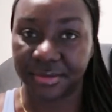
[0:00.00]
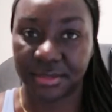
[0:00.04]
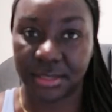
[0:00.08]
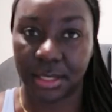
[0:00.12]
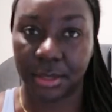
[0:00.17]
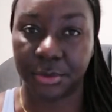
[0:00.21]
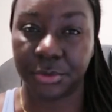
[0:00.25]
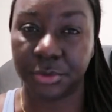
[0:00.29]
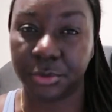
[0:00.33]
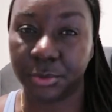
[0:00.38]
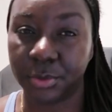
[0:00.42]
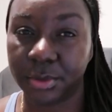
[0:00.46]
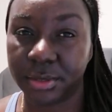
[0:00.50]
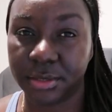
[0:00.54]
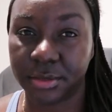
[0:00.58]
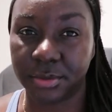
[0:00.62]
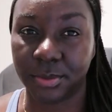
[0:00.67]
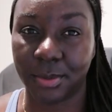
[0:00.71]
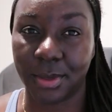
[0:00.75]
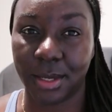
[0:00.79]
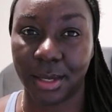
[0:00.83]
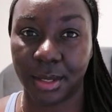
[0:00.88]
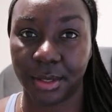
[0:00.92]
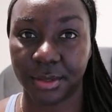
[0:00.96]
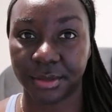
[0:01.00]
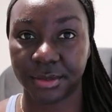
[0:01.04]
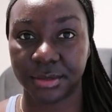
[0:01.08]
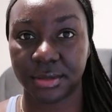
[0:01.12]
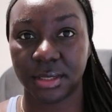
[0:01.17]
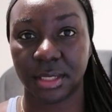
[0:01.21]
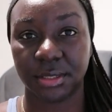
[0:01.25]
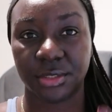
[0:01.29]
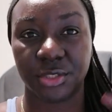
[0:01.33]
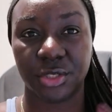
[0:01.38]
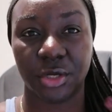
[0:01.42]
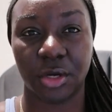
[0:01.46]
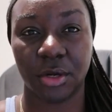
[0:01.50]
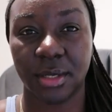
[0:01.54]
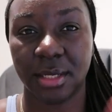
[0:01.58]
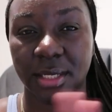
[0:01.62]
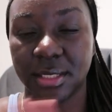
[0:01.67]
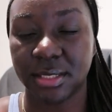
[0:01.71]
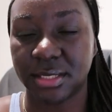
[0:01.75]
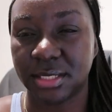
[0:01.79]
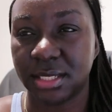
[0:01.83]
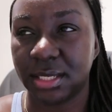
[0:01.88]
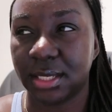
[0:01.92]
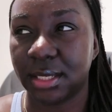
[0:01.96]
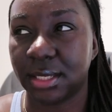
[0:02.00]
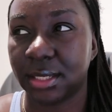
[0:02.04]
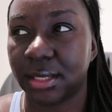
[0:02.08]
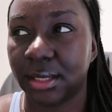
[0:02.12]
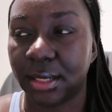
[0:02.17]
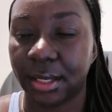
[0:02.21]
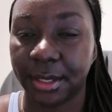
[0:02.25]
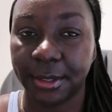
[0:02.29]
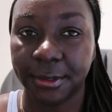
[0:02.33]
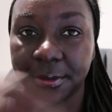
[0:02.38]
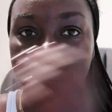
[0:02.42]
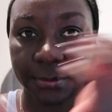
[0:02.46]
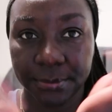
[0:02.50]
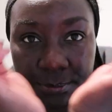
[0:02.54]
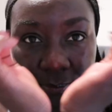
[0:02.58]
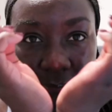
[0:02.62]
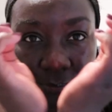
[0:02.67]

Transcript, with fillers: sandalwood as well it's like chocolatey and like